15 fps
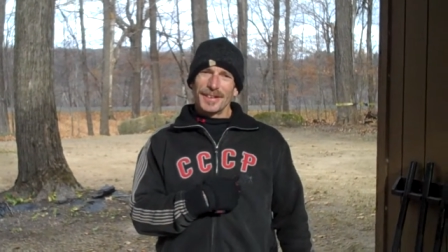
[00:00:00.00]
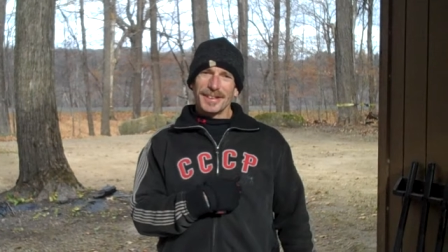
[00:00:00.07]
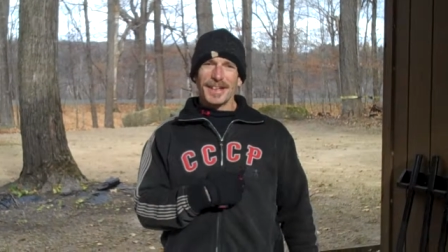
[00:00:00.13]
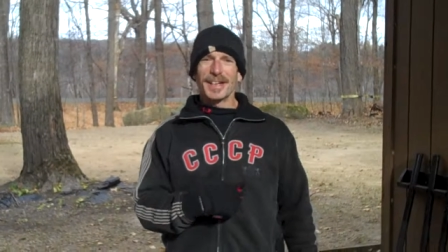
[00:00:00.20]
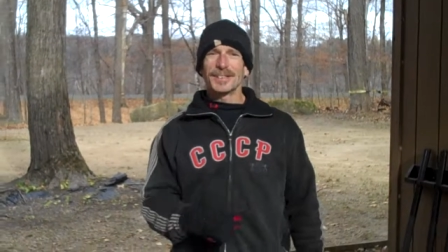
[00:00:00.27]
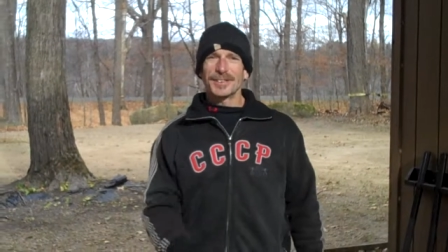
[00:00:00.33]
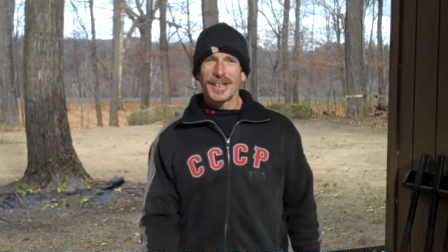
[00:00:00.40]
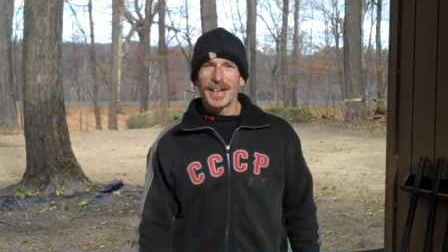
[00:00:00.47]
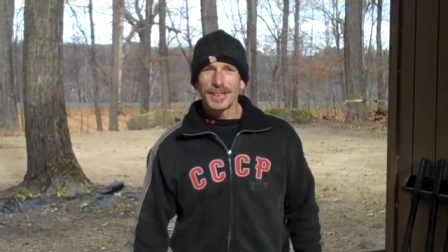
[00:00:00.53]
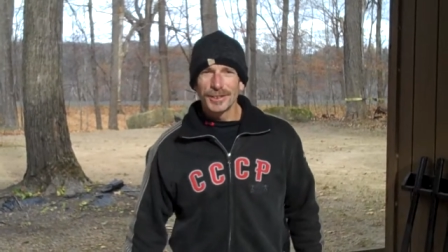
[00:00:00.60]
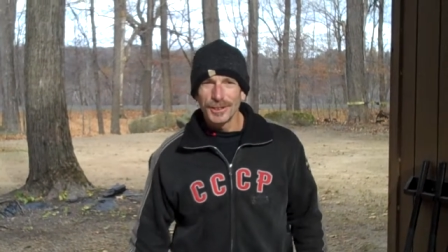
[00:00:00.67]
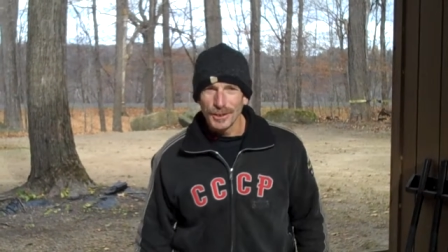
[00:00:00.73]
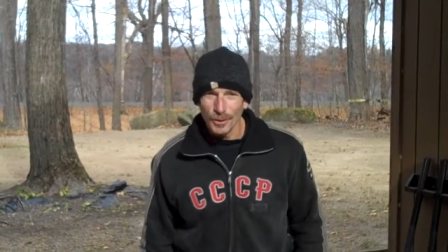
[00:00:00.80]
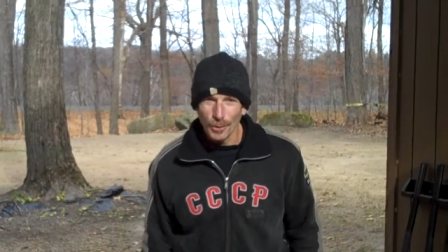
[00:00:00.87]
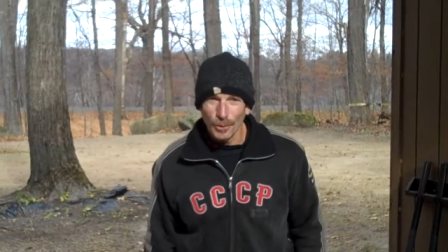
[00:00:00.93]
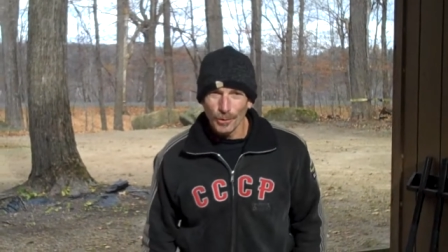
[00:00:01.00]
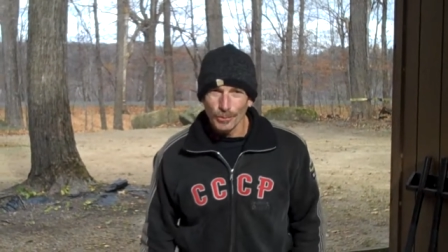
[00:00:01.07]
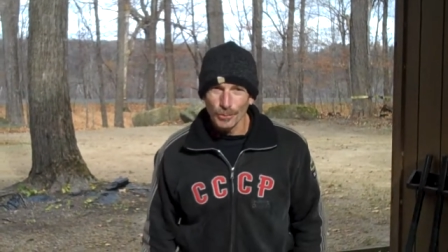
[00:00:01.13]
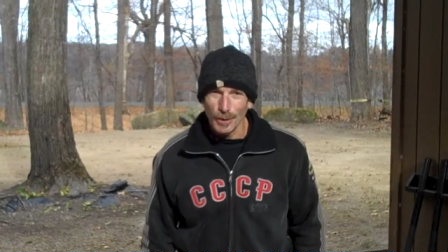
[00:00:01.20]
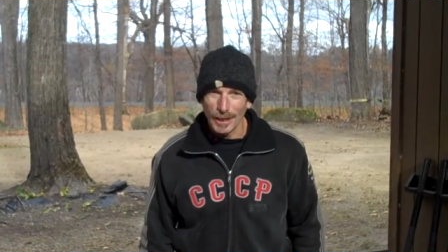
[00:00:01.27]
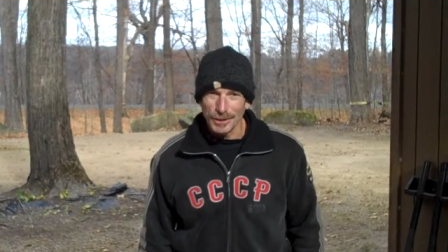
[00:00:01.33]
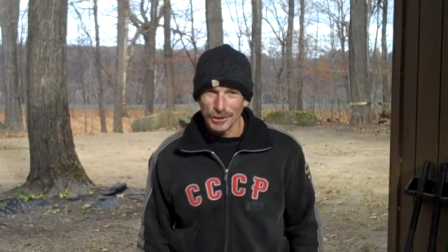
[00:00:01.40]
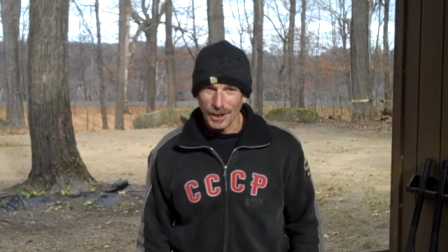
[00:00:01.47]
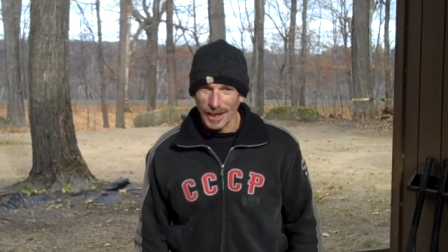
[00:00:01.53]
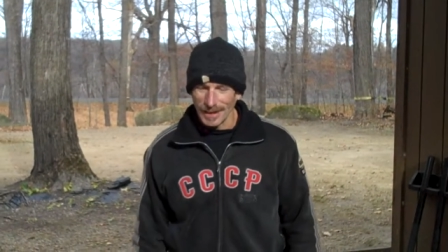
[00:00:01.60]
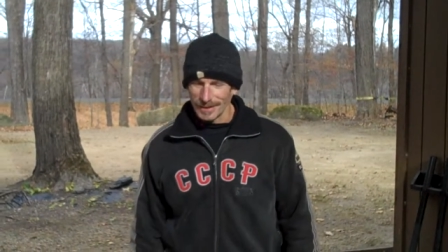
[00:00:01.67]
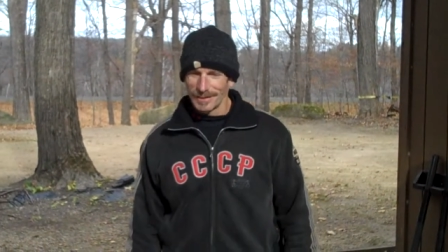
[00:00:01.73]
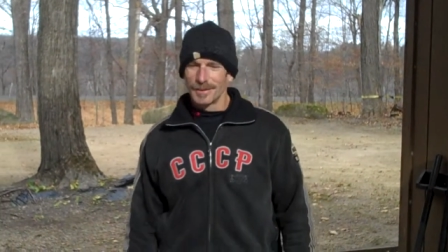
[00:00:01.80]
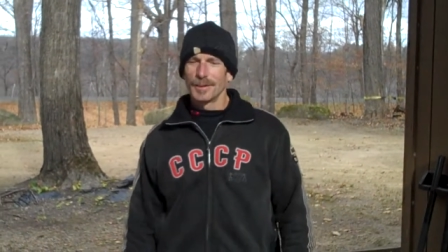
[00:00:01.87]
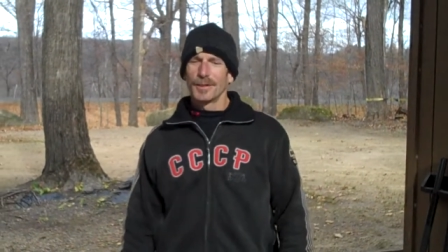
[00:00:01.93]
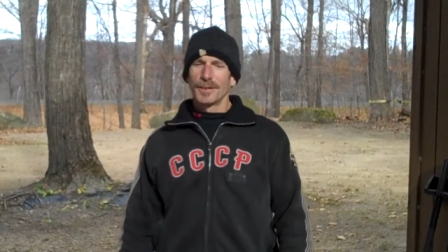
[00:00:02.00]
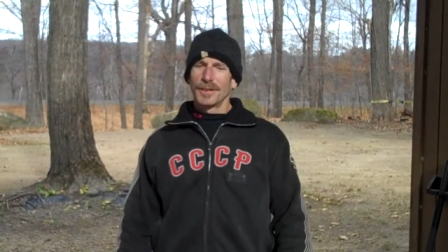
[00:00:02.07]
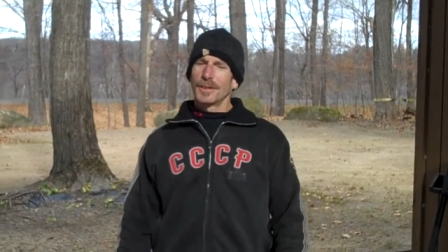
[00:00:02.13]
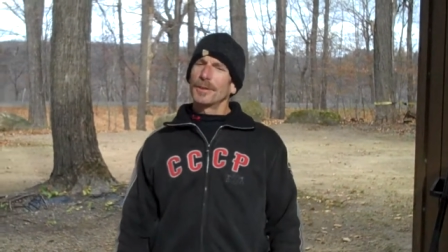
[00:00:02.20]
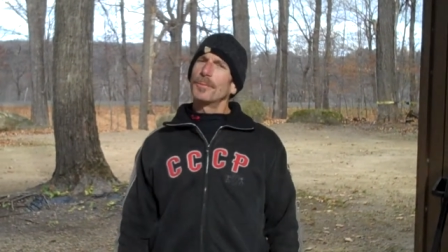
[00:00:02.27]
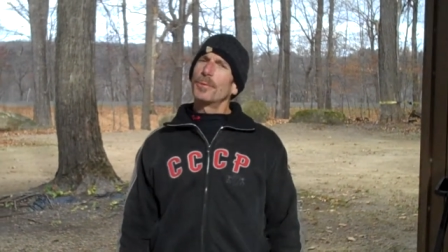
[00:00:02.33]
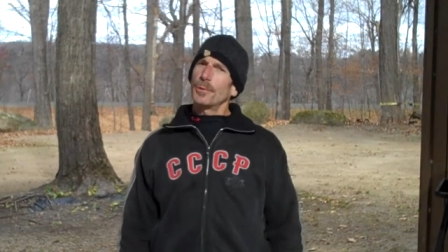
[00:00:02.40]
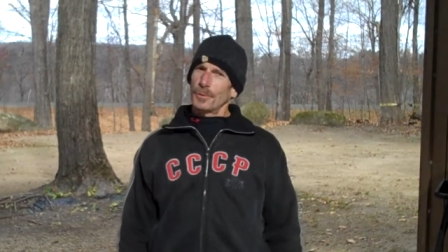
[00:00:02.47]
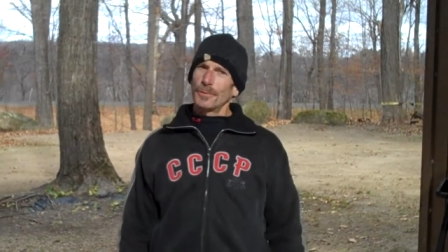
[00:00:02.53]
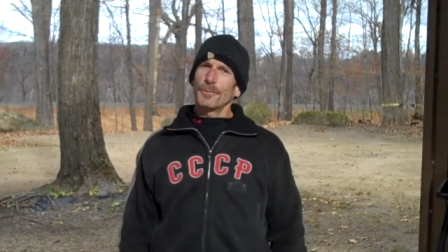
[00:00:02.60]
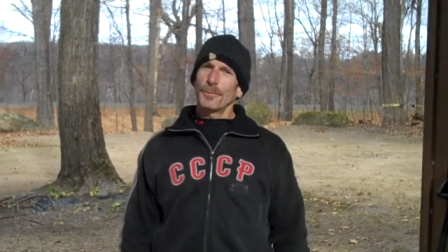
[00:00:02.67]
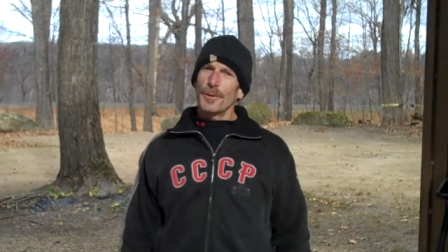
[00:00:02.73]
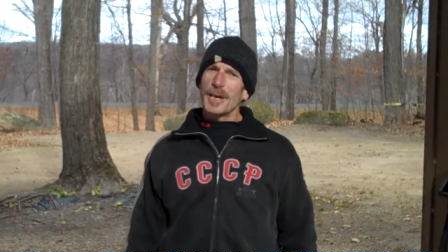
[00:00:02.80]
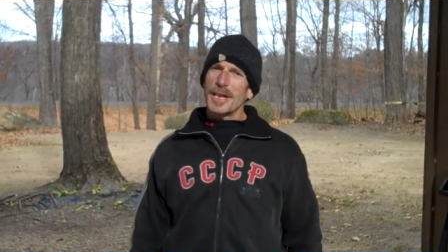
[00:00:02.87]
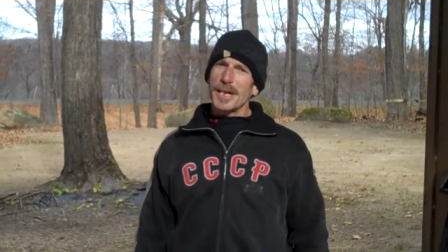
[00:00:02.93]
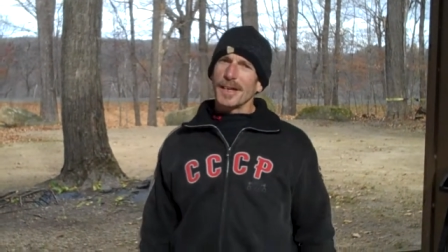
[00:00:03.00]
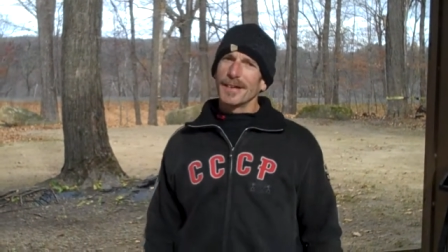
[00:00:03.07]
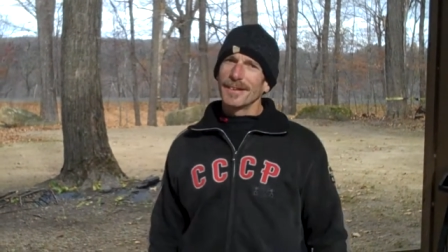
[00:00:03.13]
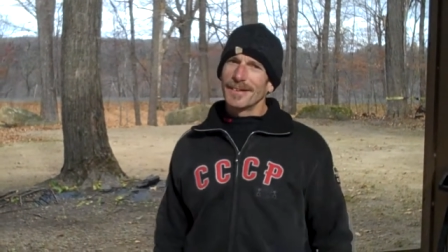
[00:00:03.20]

Yes, that's the old Russia. Putin free.